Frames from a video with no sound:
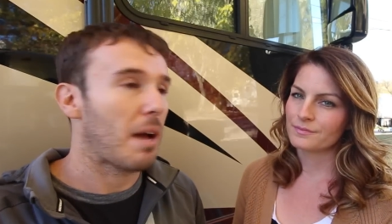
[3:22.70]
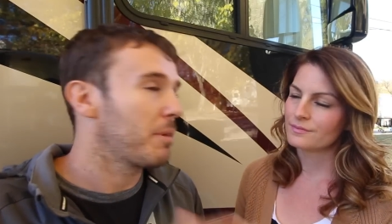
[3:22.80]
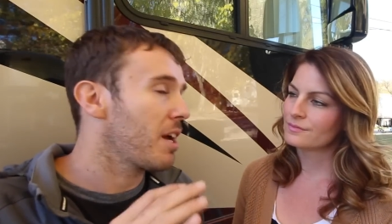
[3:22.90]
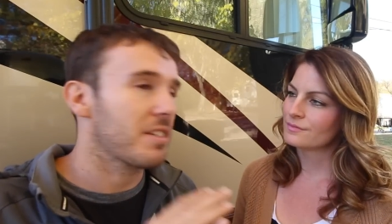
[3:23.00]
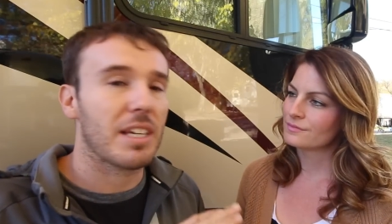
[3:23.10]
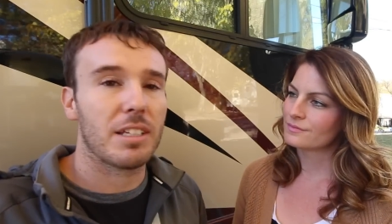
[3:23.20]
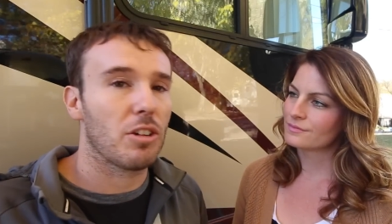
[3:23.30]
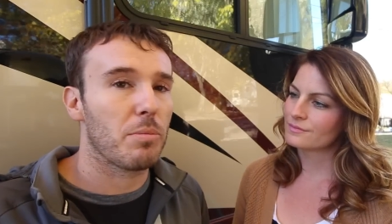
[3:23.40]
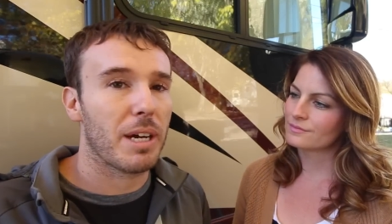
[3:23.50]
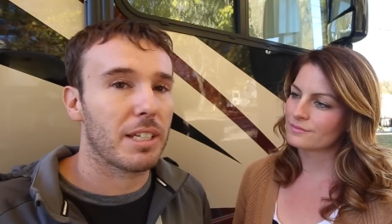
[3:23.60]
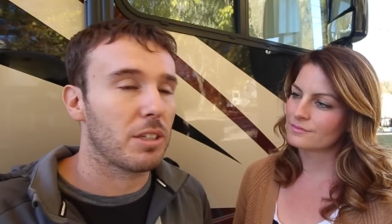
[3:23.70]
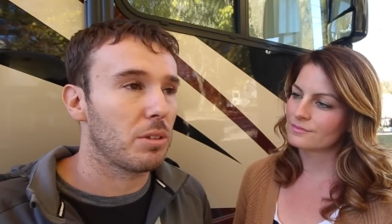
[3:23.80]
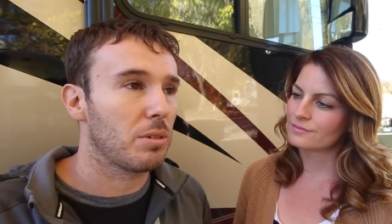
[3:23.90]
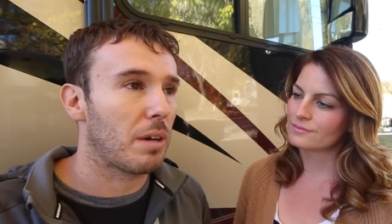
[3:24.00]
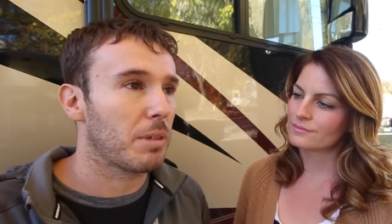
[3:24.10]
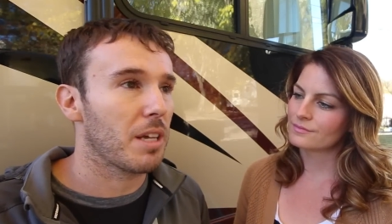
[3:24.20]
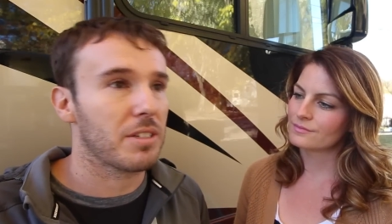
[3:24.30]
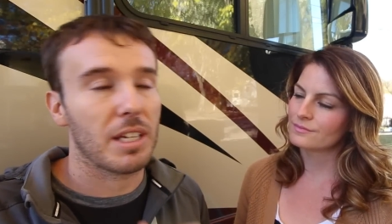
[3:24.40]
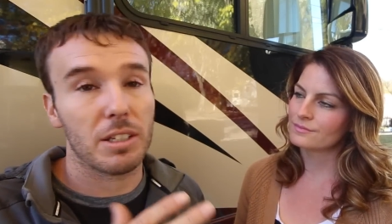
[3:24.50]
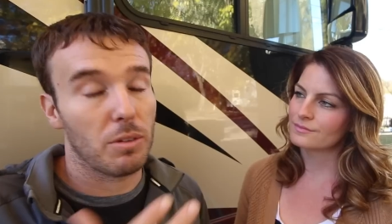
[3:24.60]
Speaker 1: I'm not saying don't buy new. I'm not
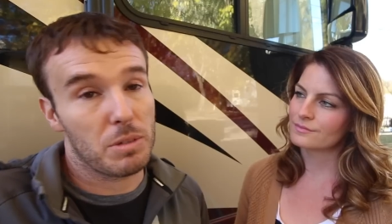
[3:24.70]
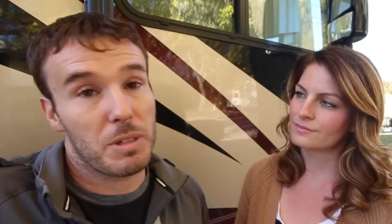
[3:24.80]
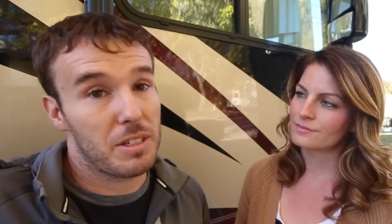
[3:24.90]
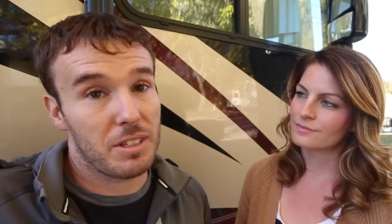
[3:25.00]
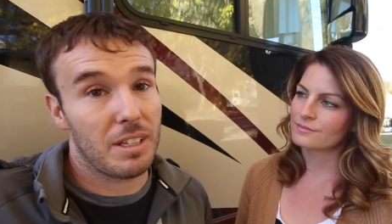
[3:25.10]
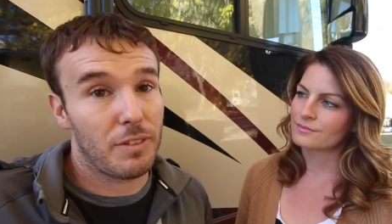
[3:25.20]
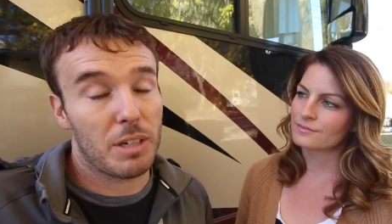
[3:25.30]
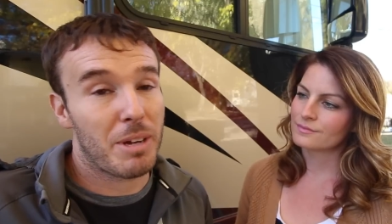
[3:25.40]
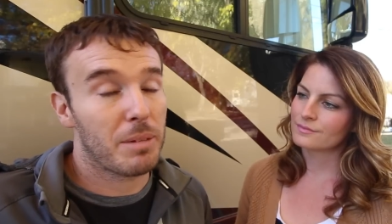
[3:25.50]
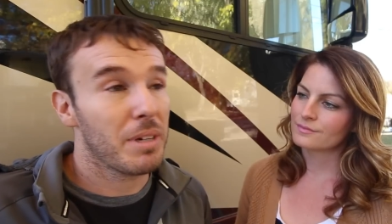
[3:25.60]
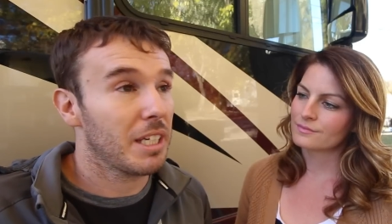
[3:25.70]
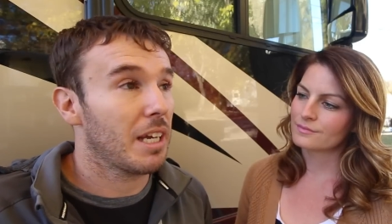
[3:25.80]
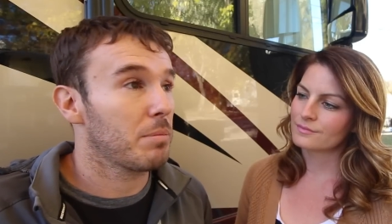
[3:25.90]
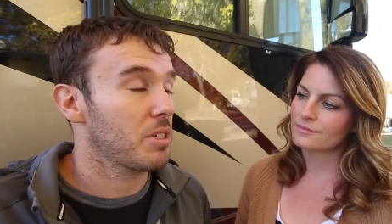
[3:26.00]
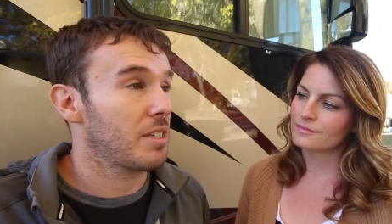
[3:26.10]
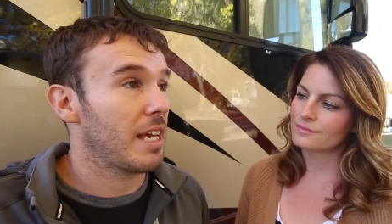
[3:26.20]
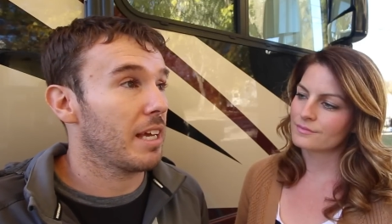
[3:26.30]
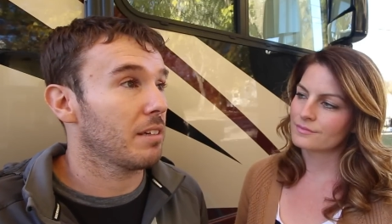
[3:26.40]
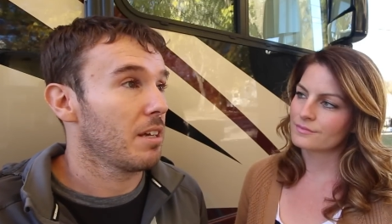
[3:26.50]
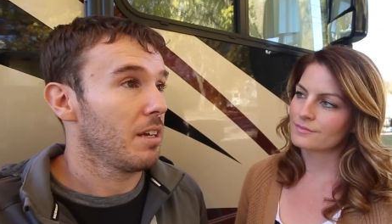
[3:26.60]
saying don't spend a significant amount of money. I'm just
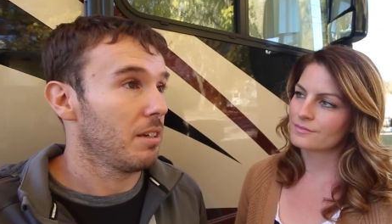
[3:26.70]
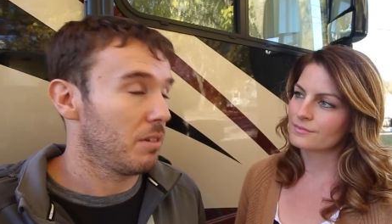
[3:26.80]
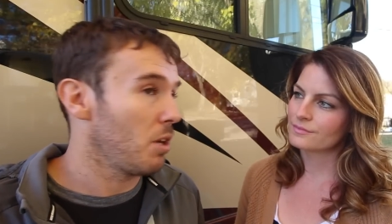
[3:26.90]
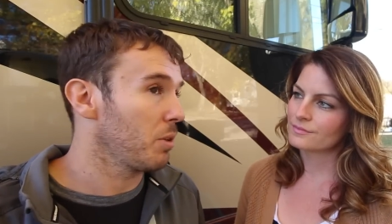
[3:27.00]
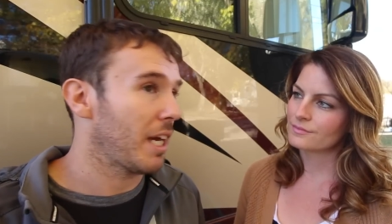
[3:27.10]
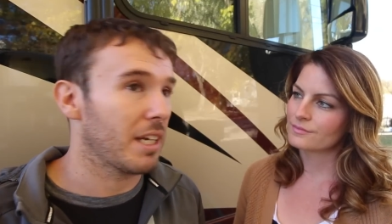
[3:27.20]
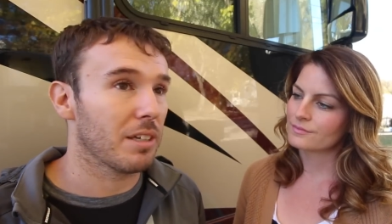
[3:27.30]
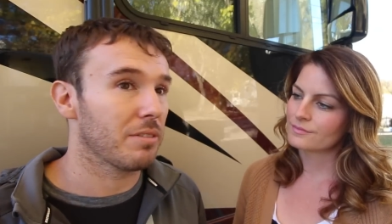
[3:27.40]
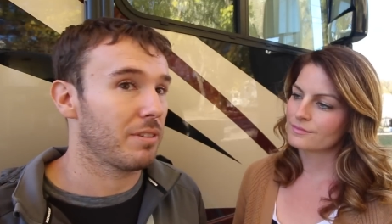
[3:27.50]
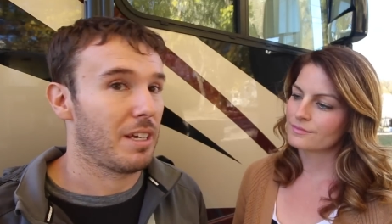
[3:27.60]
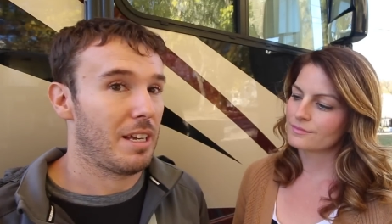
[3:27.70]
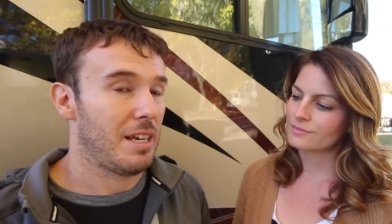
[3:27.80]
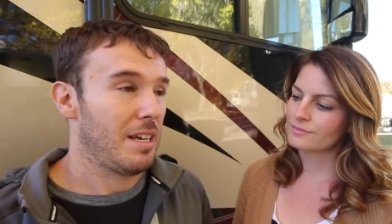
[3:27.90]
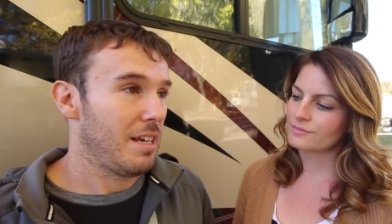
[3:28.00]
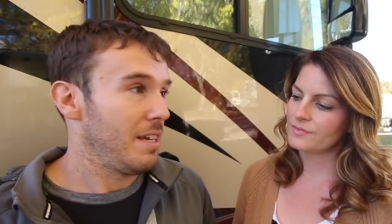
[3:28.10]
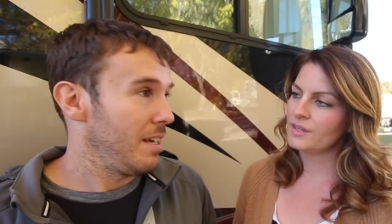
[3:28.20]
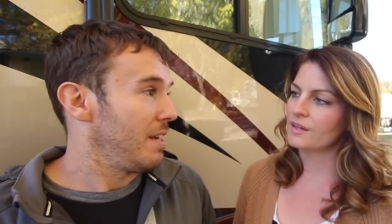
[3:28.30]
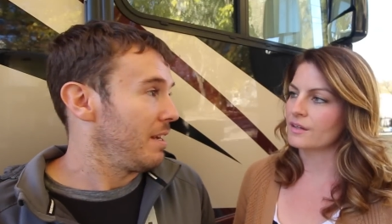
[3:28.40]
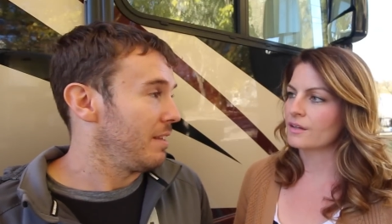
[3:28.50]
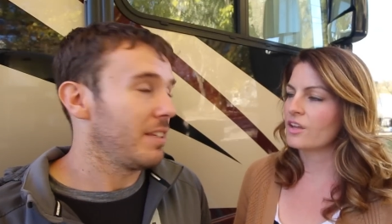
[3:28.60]
saying no kind of.
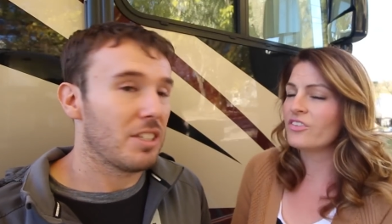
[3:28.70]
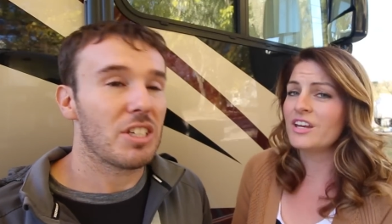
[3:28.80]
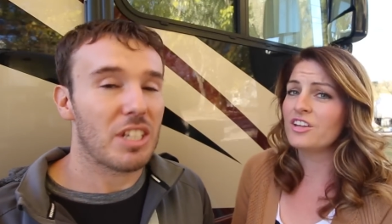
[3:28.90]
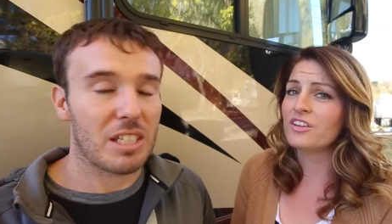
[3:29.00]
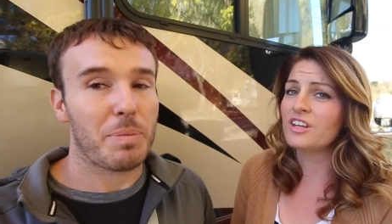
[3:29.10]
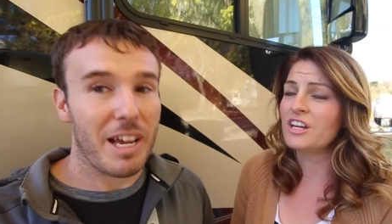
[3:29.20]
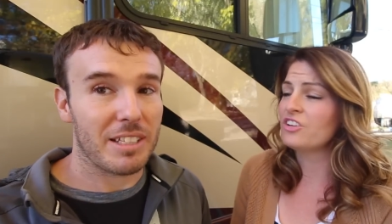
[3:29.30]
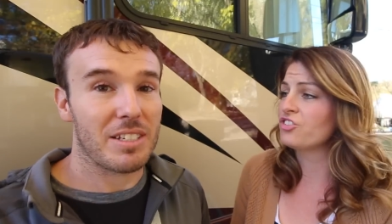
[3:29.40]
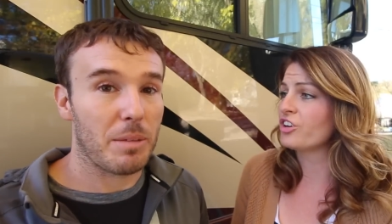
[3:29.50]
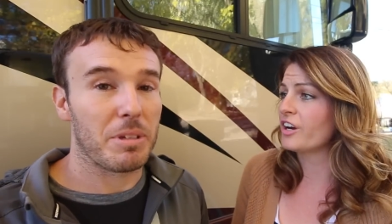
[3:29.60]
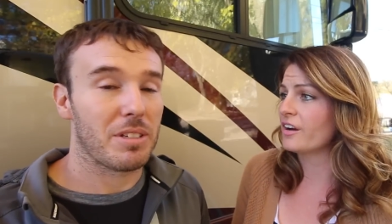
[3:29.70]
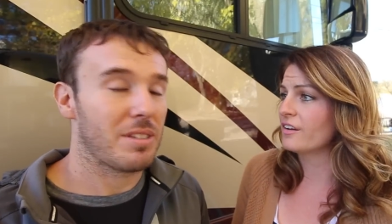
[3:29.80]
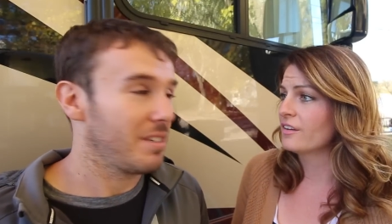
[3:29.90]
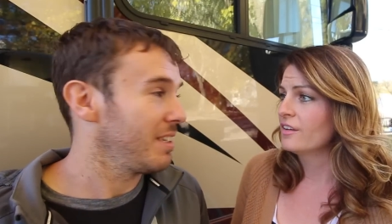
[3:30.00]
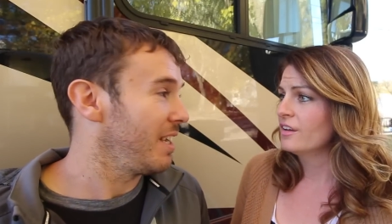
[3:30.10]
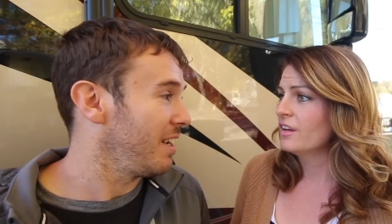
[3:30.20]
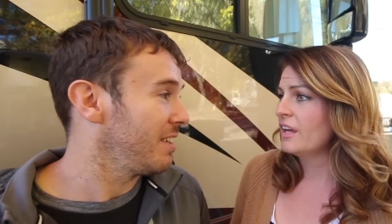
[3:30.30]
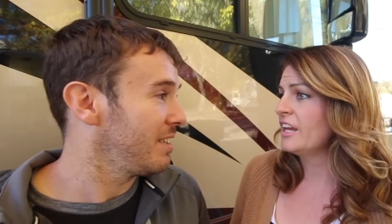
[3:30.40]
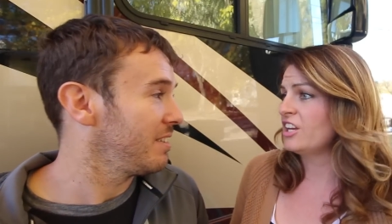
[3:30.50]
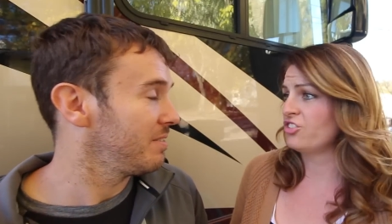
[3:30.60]
Speaker 2: Yeah, because just it is, expect that your, something's. Yeah.
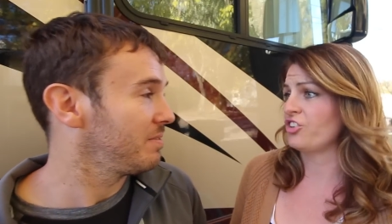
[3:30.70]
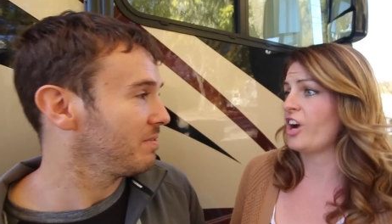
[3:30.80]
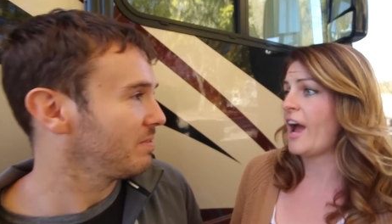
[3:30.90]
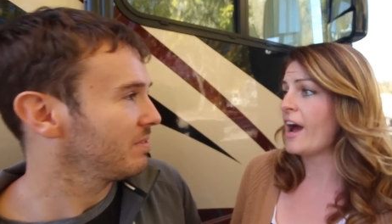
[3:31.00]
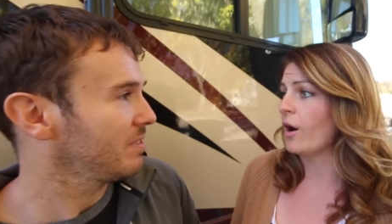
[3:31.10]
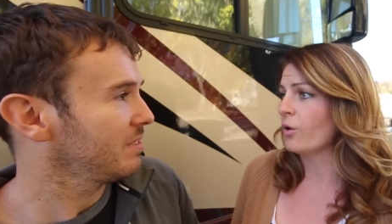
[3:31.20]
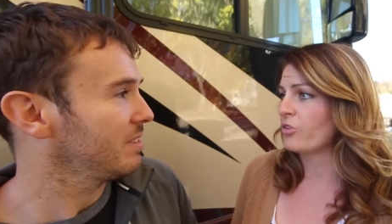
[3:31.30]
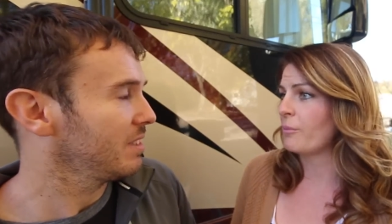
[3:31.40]
It is your house.